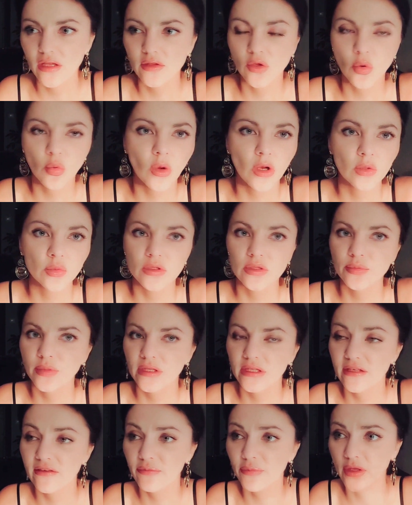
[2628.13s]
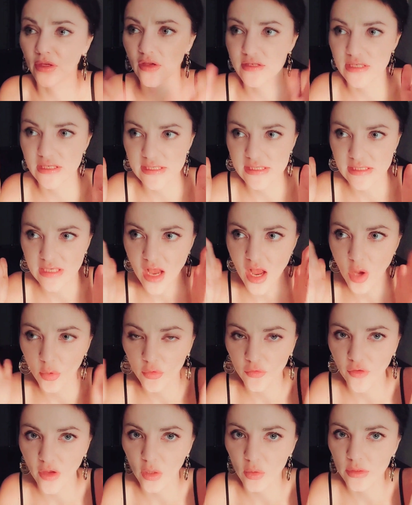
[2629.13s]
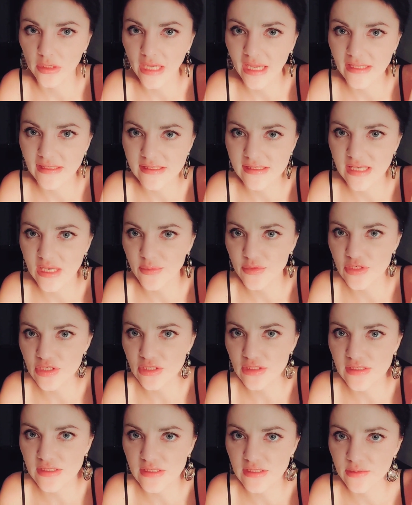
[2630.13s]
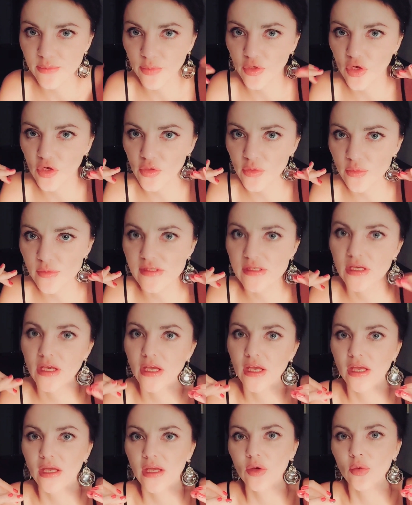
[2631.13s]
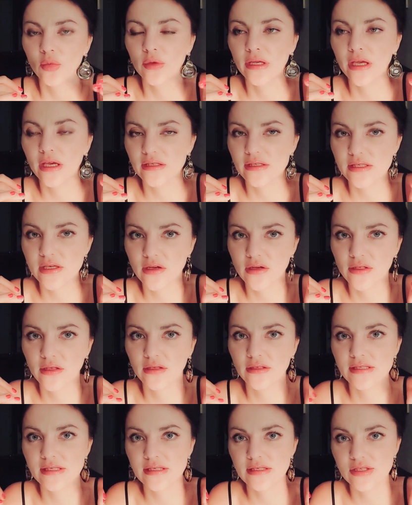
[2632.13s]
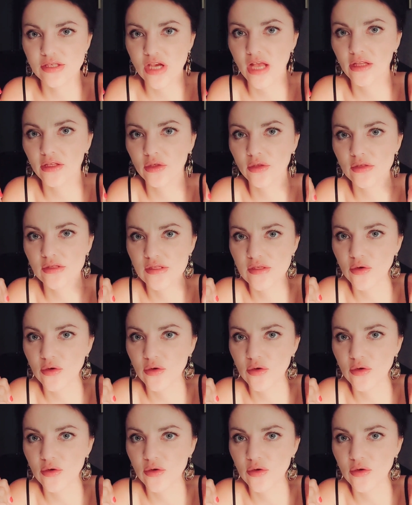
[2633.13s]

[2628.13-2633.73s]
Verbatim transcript: No one will believe, because it's out of our conceptions and programs we are taught since childhood.